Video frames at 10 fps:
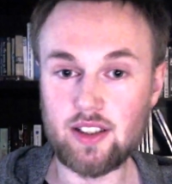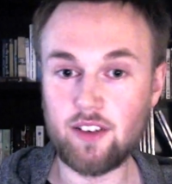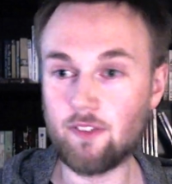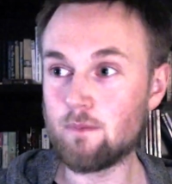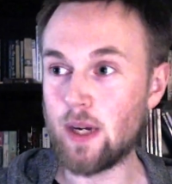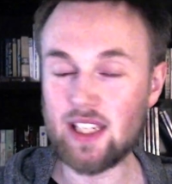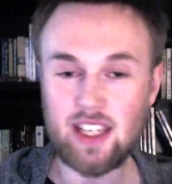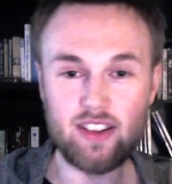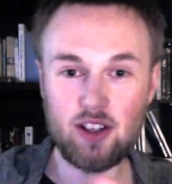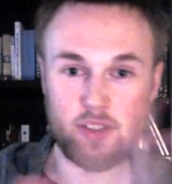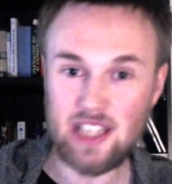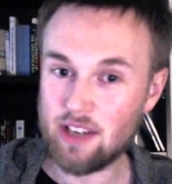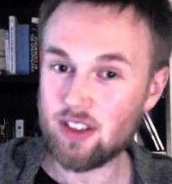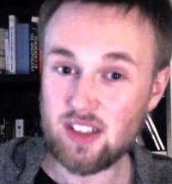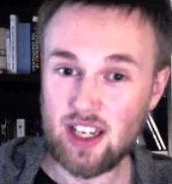If my kid goes
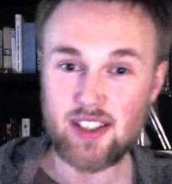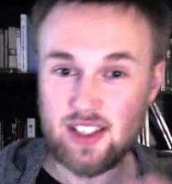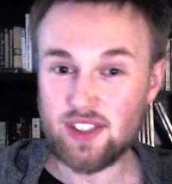out and does this,